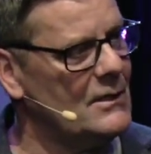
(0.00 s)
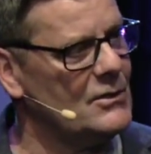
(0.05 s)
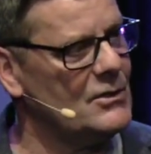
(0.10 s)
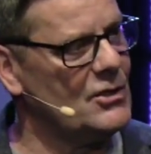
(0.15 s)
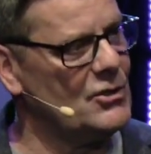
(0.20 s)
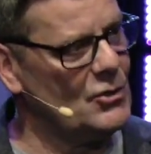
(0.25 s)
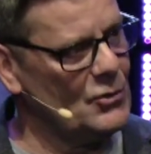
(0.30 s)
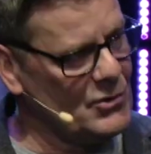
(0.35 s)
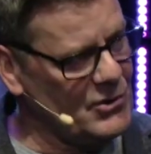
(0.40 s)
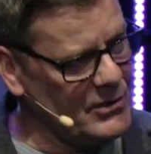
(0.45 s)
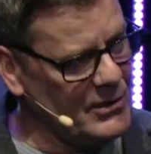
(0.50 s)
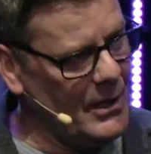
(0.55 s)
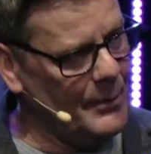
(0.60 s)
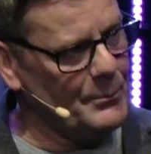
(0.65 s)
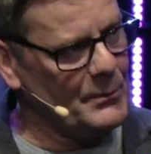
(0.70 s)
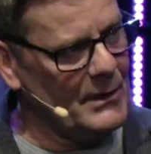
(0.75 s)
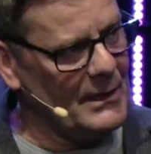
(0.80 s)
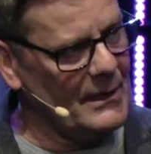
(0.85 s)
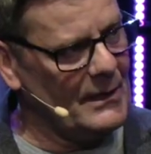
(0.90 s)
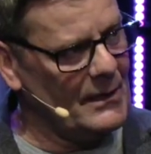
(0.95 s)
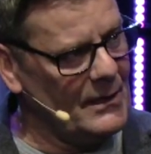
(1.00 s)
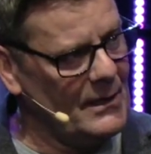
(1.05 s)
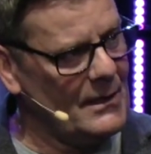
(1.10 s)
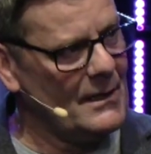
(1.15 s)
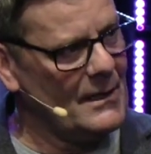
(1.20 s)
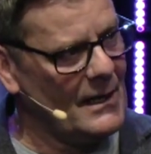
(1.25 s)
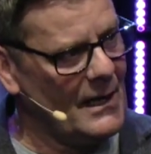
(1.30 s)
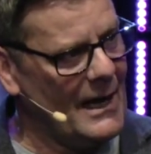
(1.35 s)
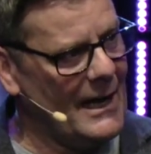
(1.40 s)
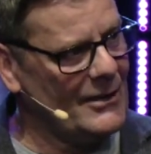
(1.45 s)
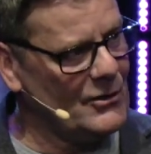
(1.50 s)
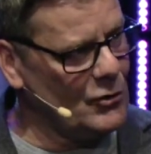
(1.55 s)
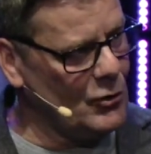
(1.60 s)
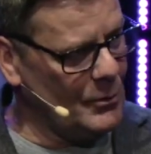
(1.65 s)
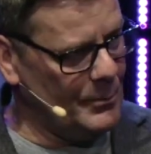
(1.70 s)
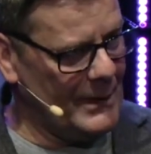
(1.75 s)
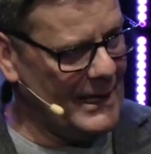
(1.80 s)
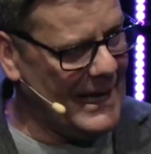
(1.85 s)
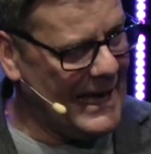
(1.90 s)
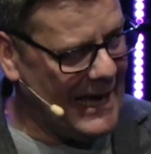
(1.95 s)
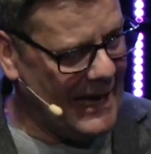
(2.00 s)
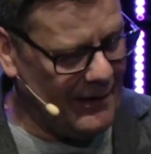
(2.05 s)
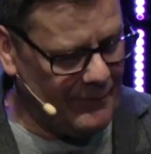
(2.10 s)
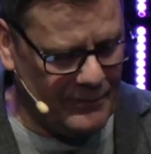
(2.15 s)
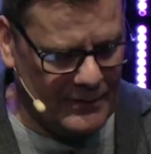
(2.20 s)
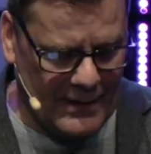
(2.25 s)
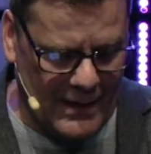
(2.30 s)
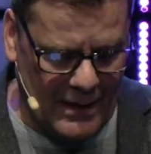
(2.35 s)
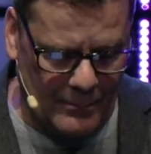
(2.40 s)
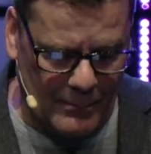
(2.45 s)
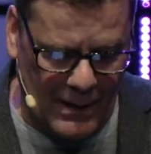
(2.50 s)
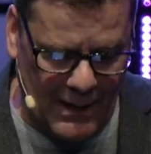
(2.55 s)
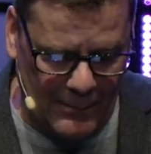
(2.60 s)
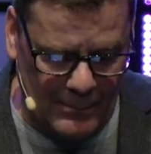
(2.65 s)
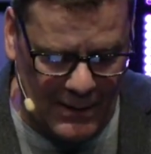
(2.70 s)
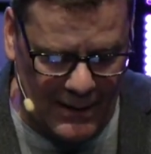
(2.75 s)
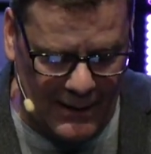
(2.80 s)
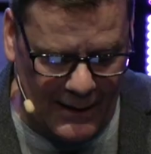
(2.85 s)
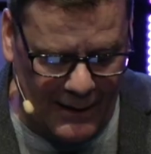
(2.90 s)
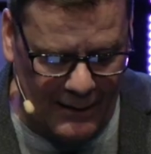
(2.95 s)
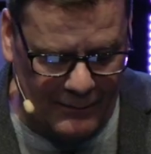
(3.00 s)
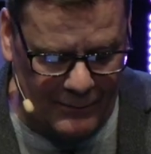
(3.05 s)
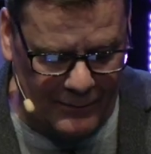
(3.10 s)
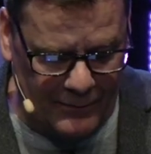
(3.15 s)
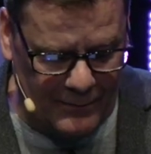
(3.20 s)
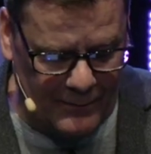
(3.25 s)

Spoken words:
to do something on your behalf and on my behalf.